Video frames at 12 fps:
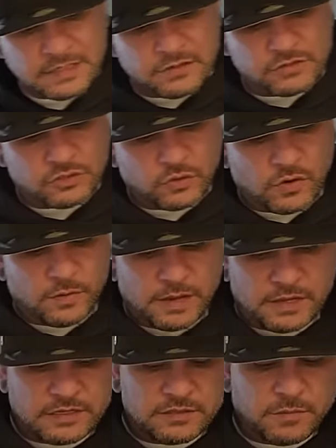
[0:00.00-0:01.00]
a little story,
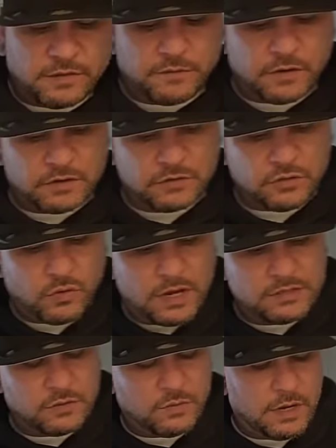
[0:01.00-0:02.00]
man. This motherfucker's
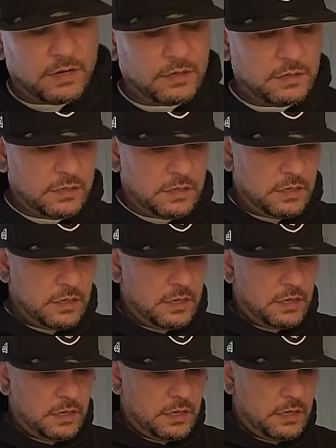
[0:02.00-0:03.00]
crazy, right?
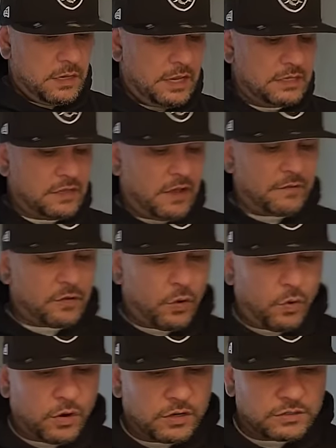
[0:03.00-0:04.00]
Is, of
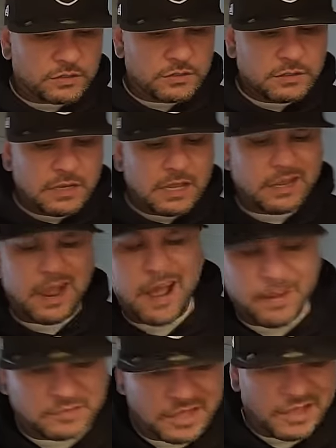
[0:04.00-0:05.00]
course,
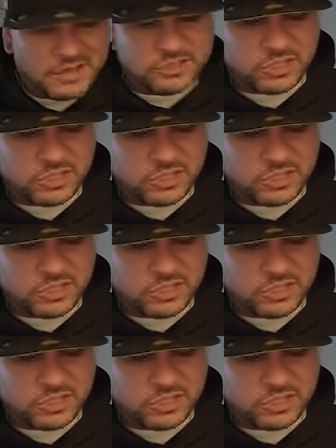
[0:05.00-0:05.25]
Compton.